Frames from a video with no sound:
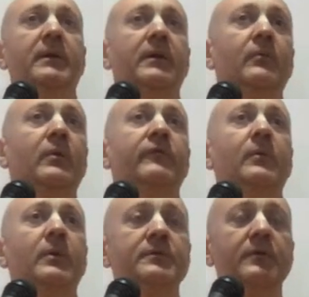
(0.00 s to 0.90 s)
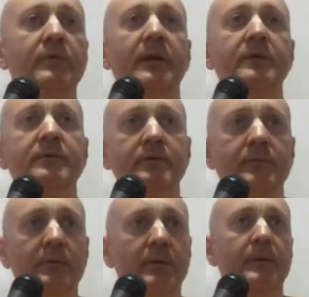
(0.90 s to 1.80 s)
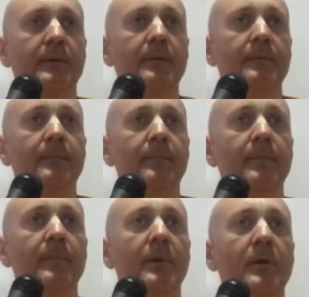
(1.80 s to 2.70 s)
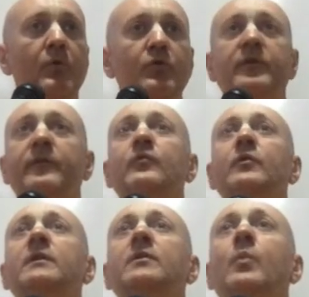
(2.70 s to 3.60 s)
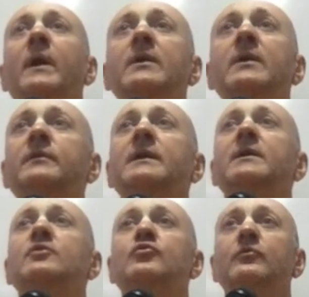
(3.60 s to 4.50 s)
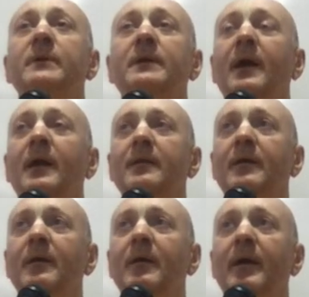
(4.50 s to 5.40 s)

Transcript: but then where is the question of relationship? You're just doing the way you think it should be done,